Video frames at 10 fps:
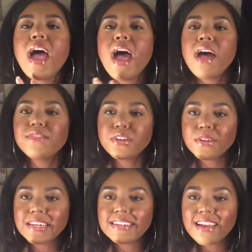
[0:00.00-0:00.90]
Have a
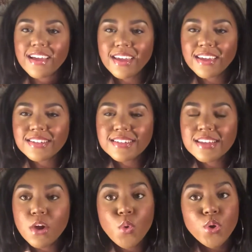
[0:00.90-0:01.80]
great night
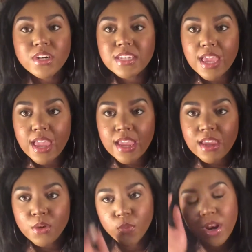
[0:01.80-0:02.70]
or day
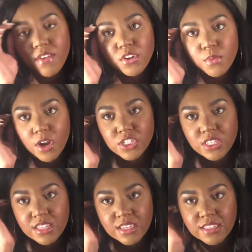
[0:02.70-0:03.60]
whenever you're
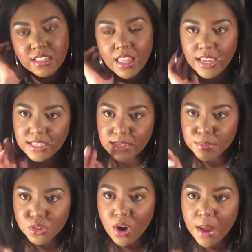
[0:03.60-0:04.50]
watching this. Like and
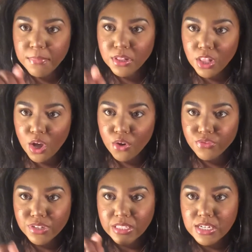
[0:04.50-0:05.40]
subscribe below
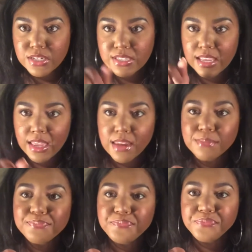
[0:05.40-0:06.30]
for clear
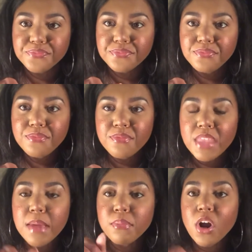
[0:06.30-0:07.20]
skin
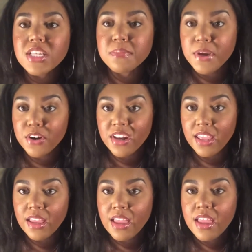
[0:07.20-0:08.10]
and
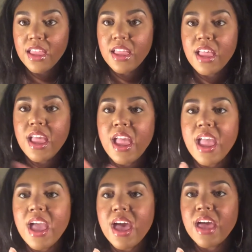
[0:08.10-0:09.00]
prosperity.
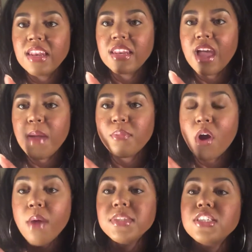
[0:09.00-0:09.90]
And I
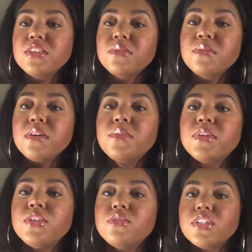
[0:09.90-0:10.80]
promise you,
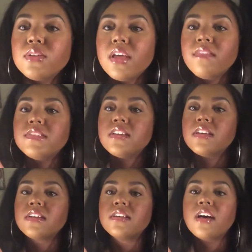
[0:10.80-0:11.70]
when you show love
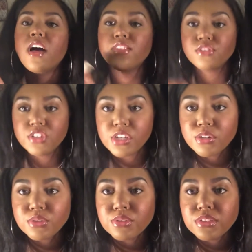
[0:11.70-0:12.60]
to other
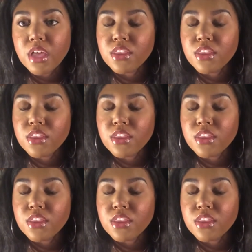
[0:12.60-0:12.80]
channels